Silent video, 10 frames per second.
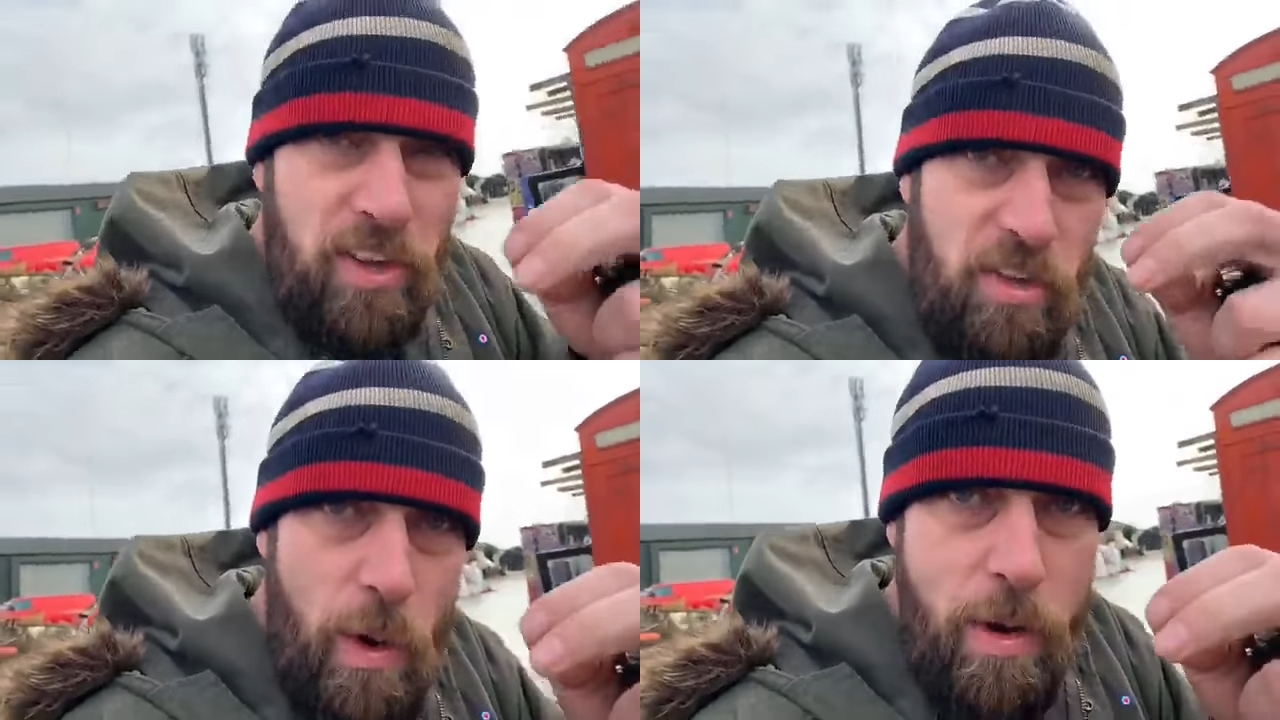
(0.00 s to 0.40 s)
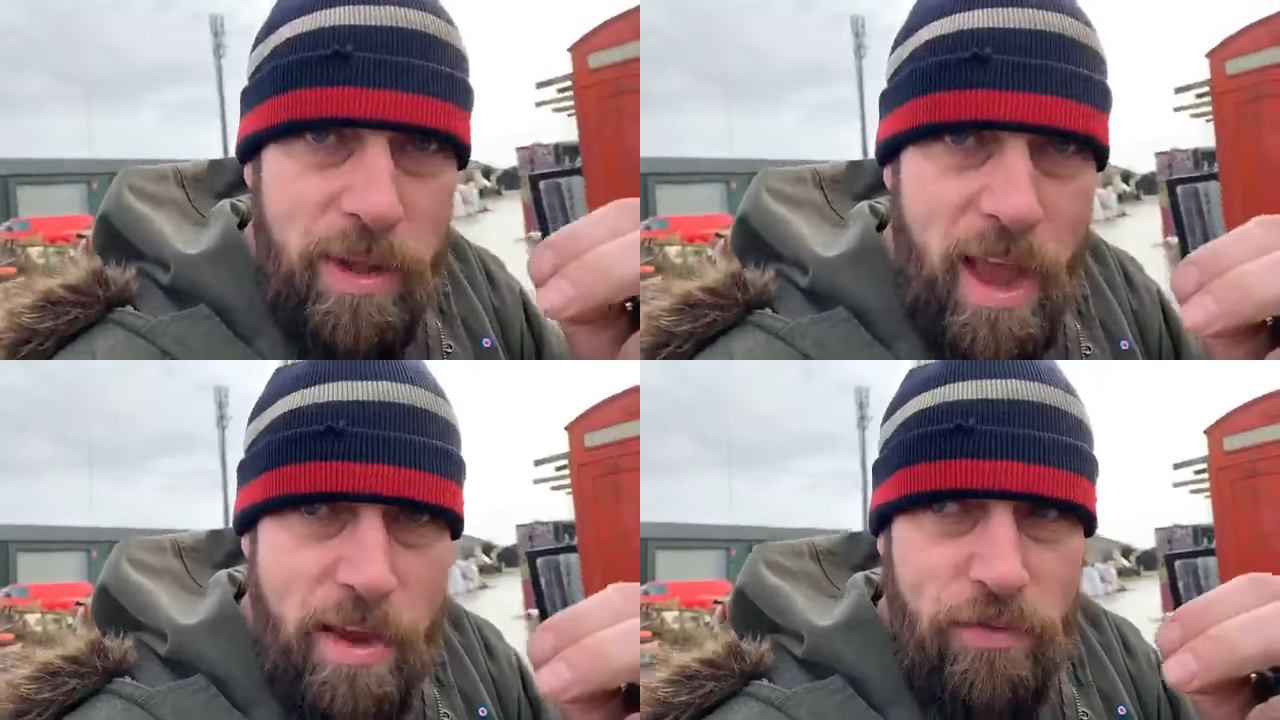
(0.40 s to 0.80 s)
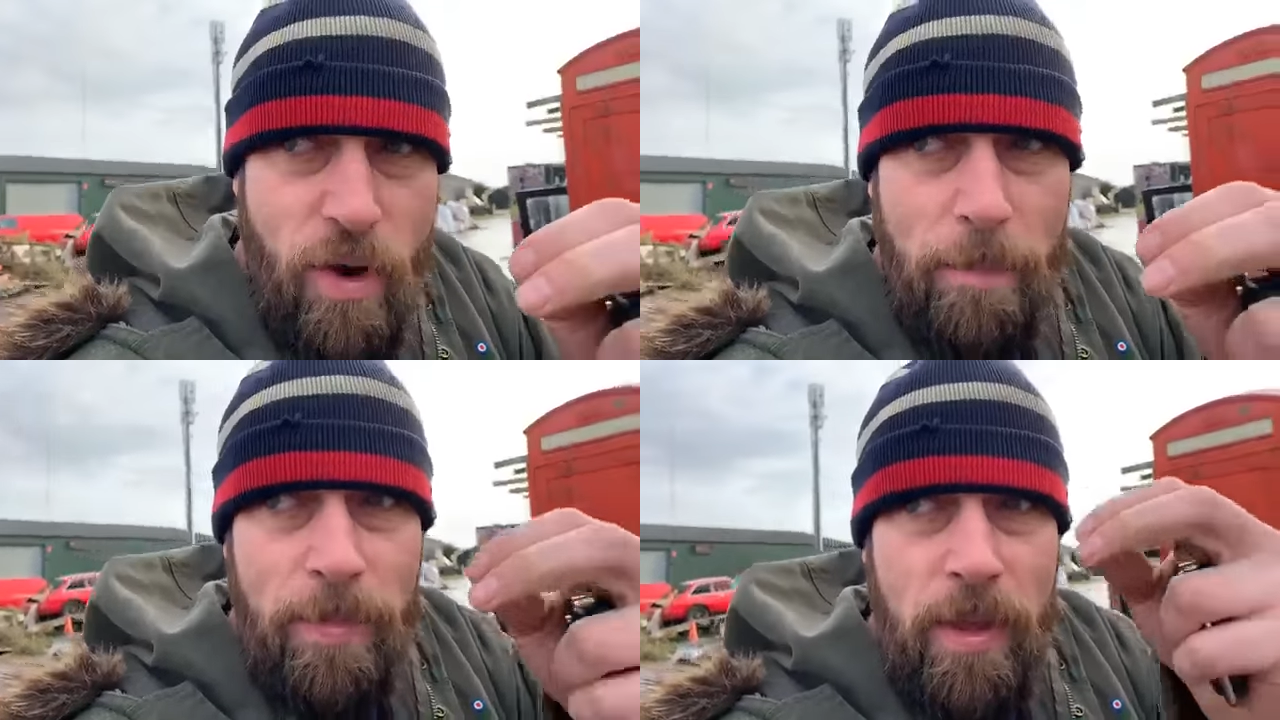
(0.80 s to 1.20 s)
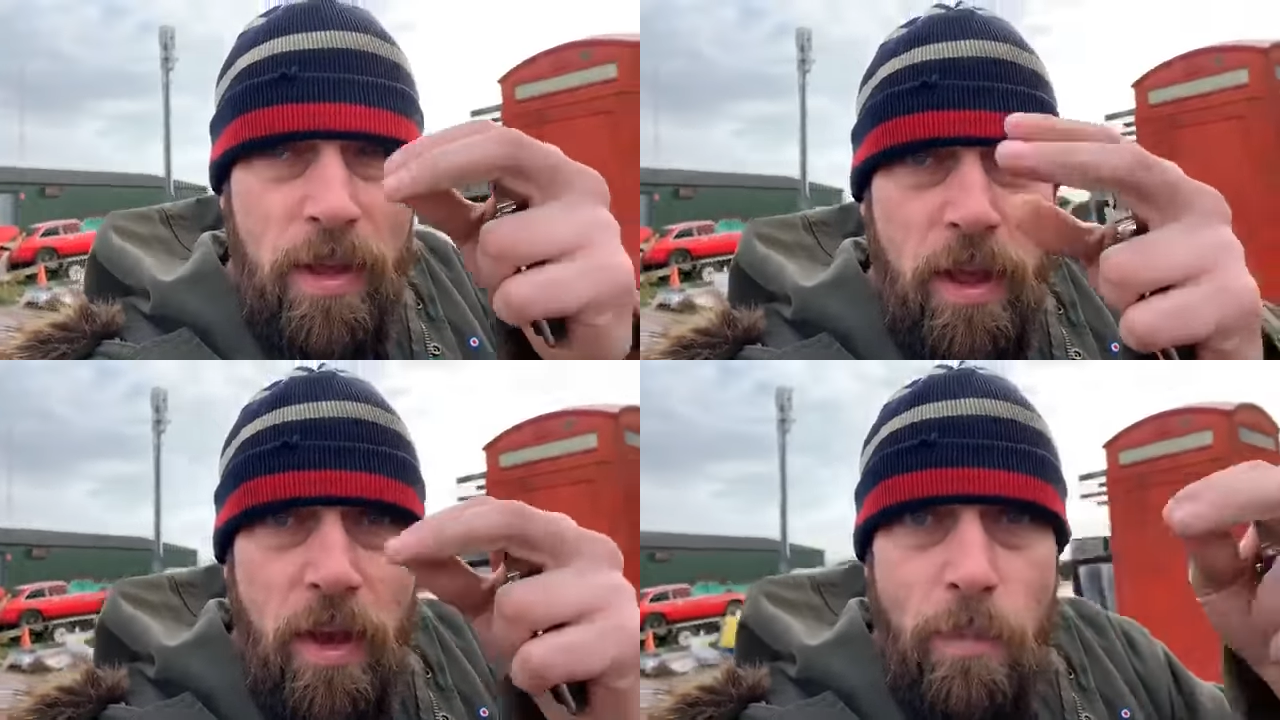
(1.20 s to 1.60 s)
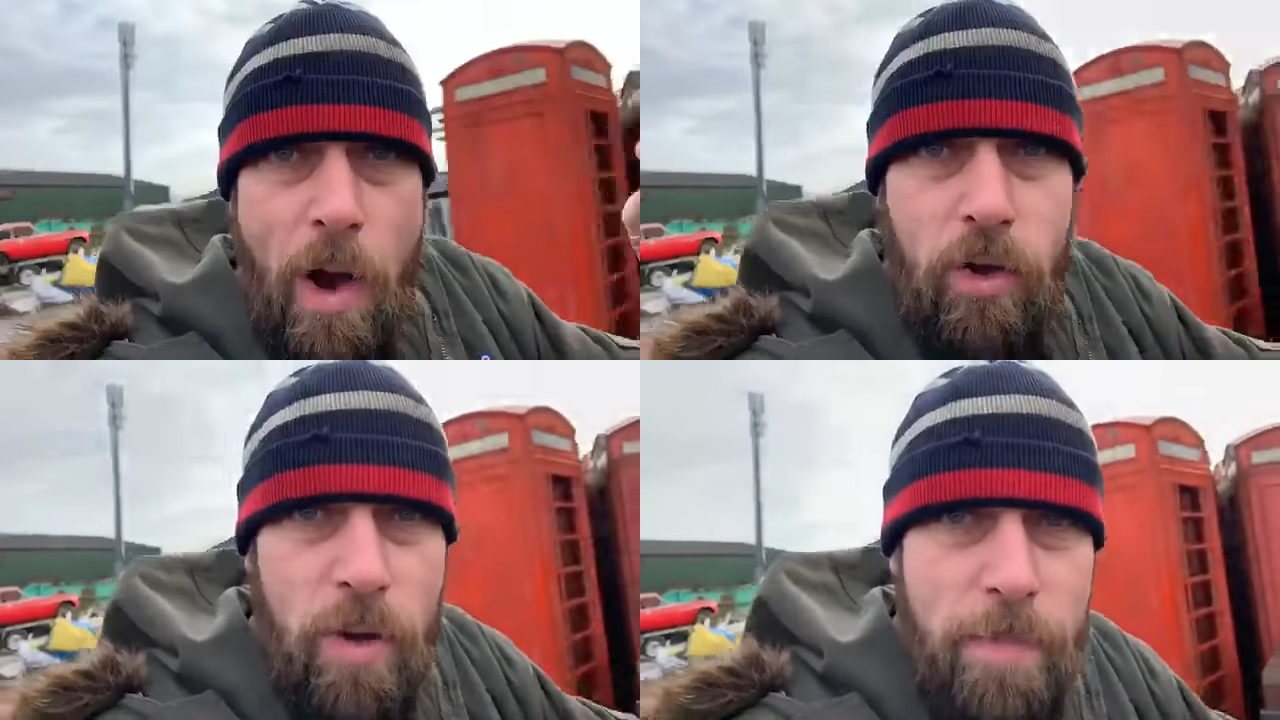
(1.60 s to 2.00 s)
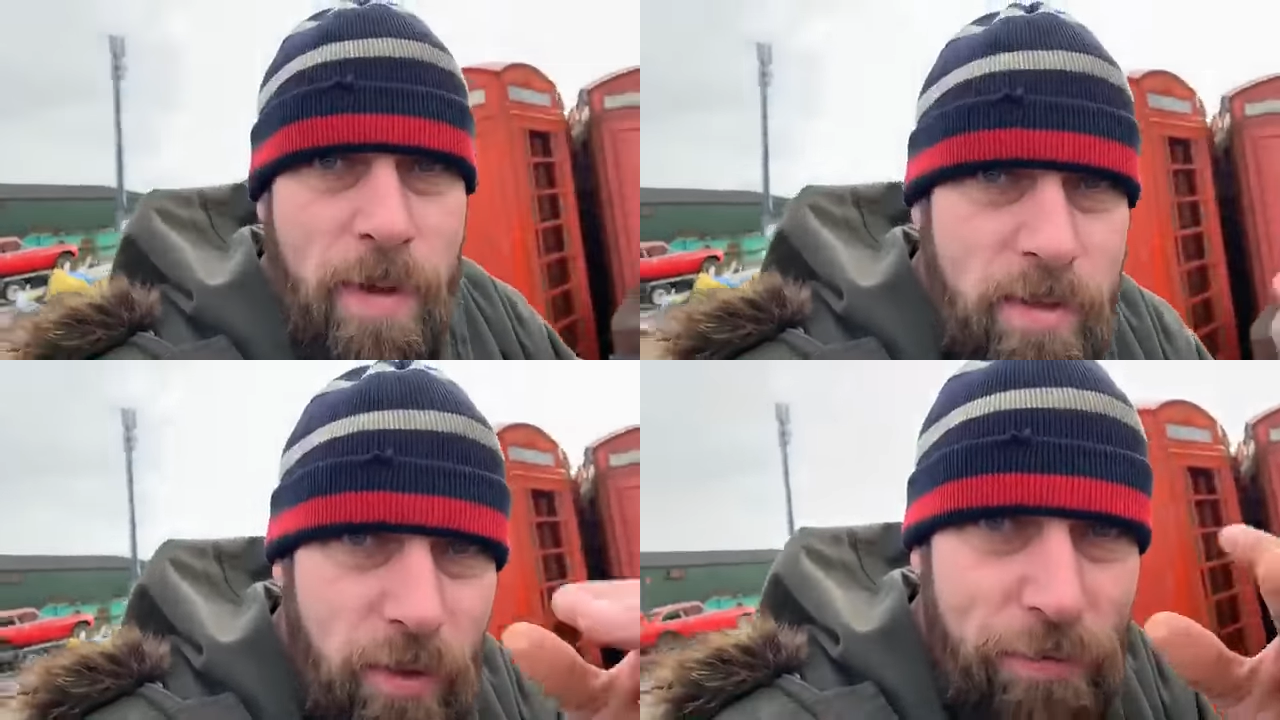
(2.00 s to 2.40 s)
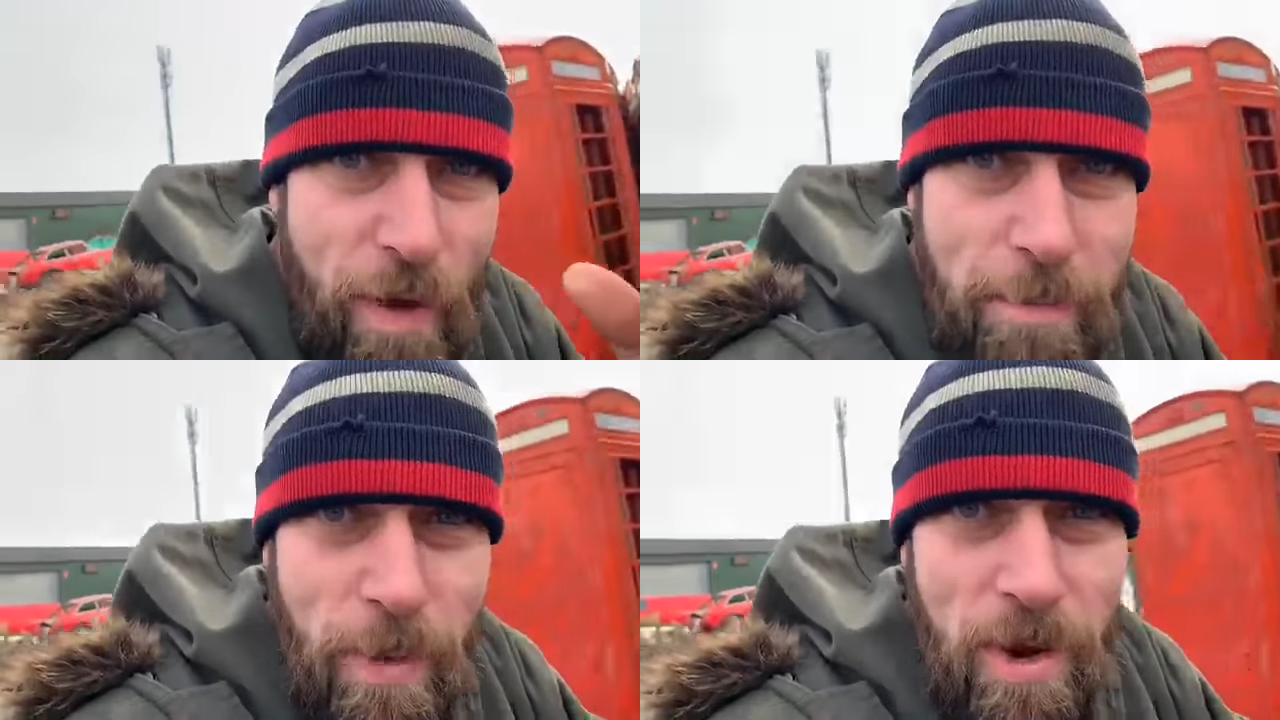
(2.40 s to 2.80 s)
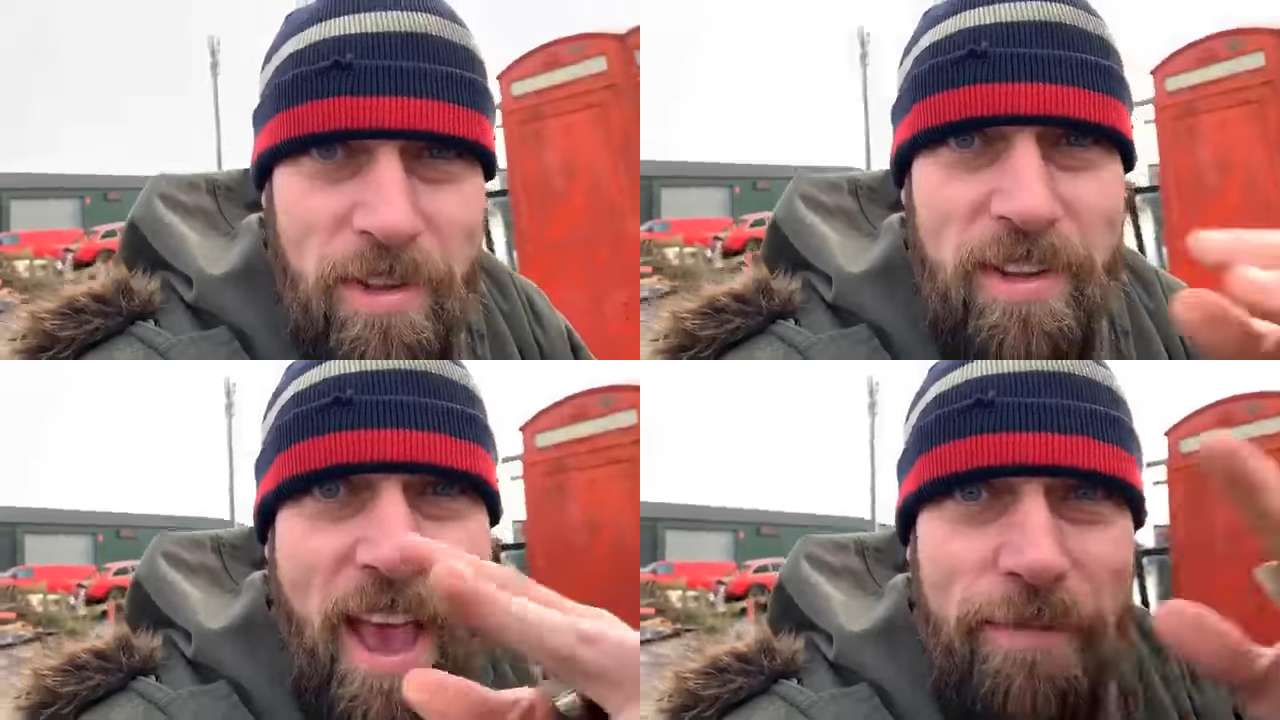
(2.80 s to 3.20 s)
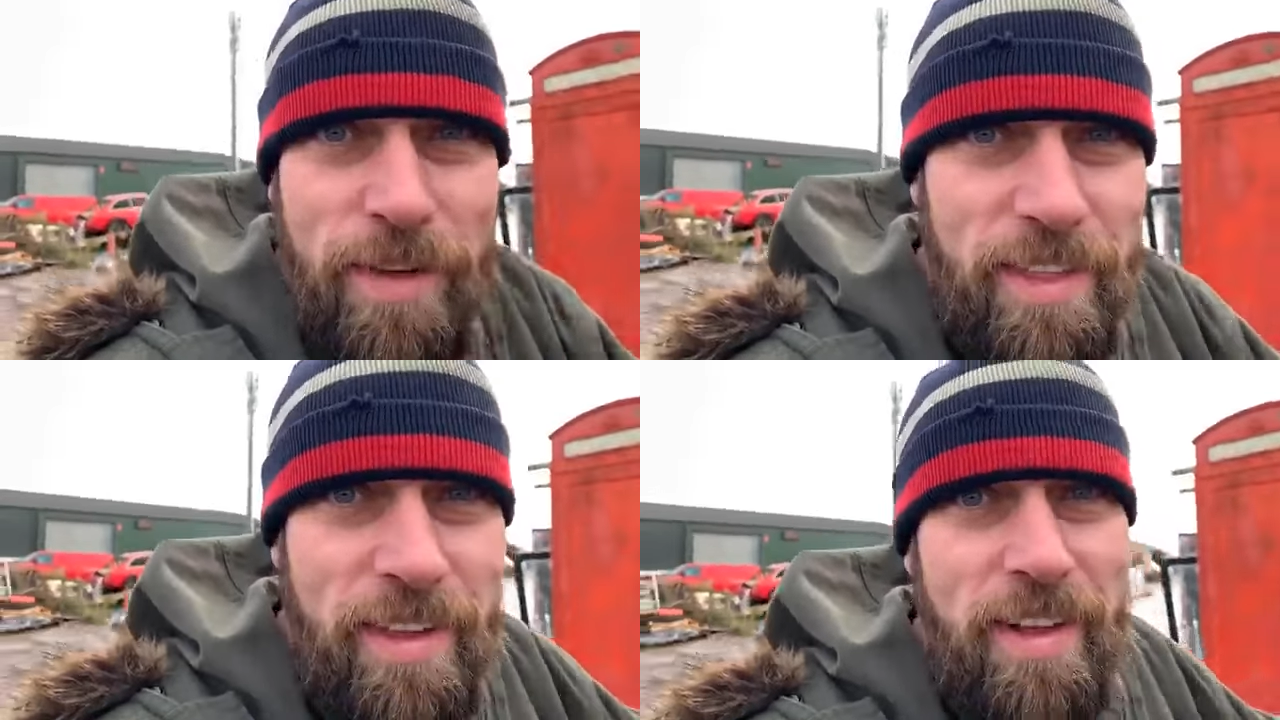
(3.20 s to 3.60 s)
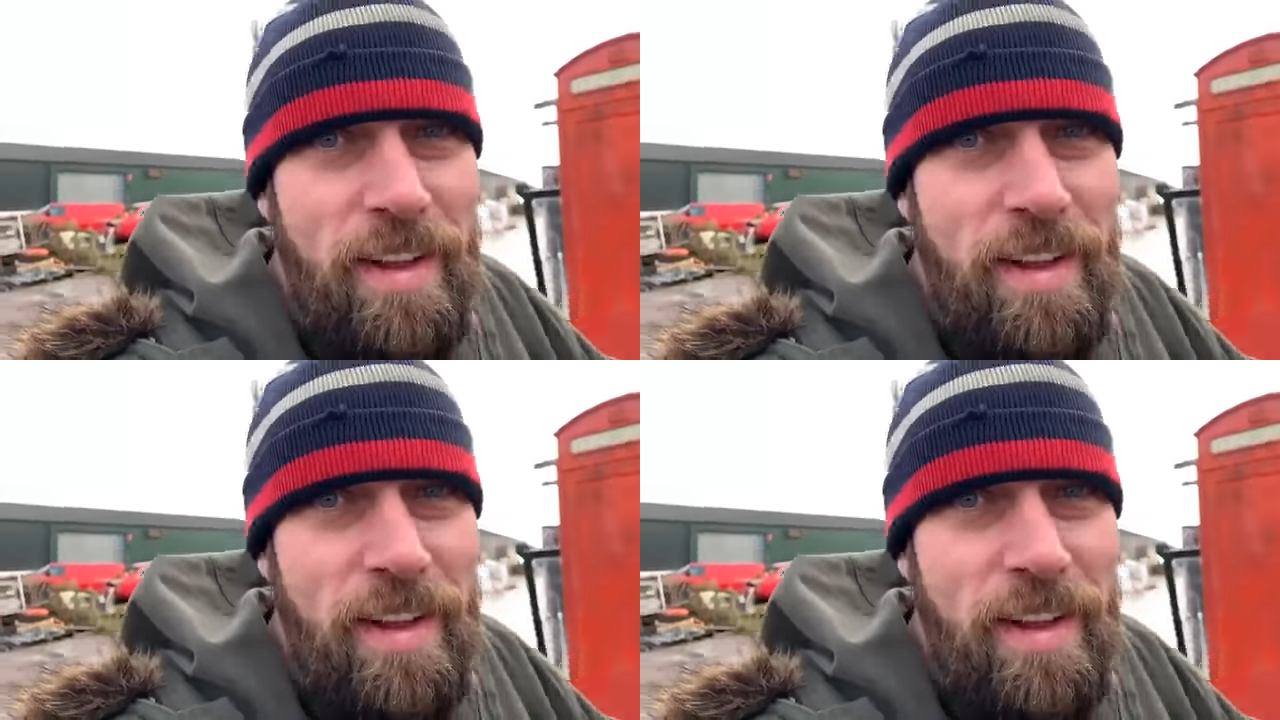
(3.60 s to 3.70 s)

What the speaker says: this is where it came from. Welcome to phone box heaven.